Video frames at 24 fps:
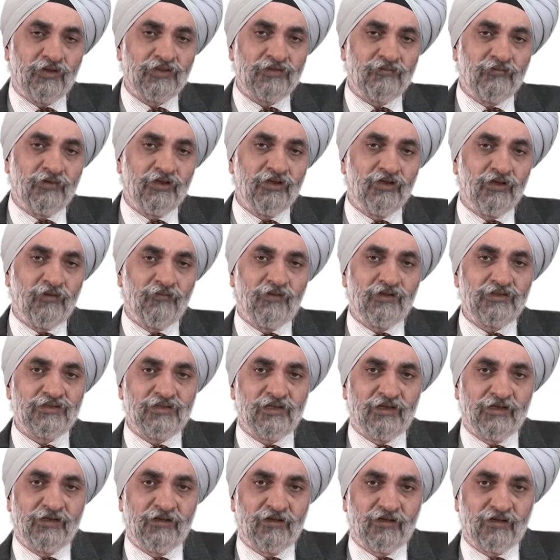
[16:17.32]
when the first
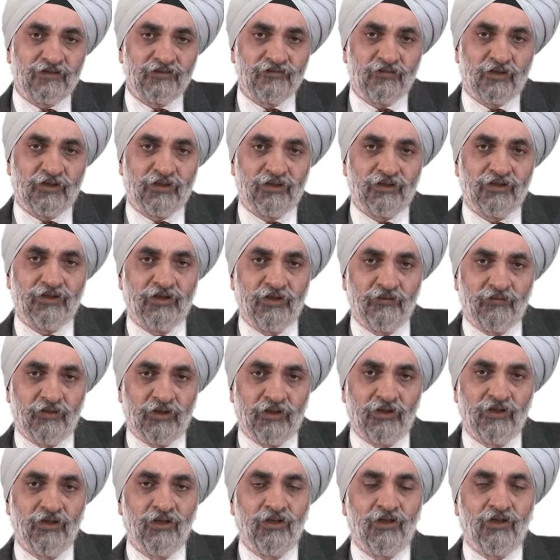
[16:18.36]
line drugs were
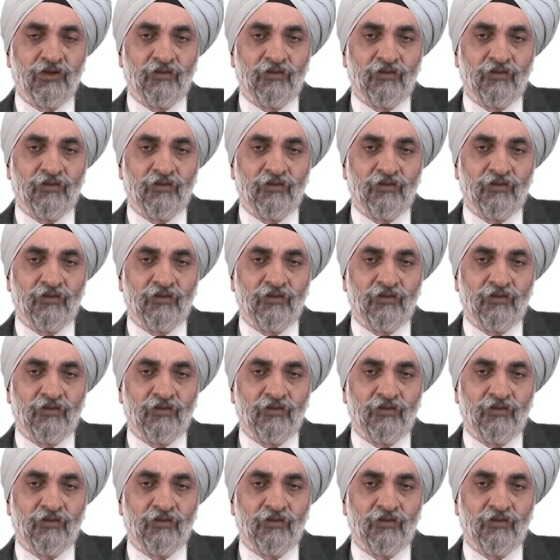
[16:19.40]
given,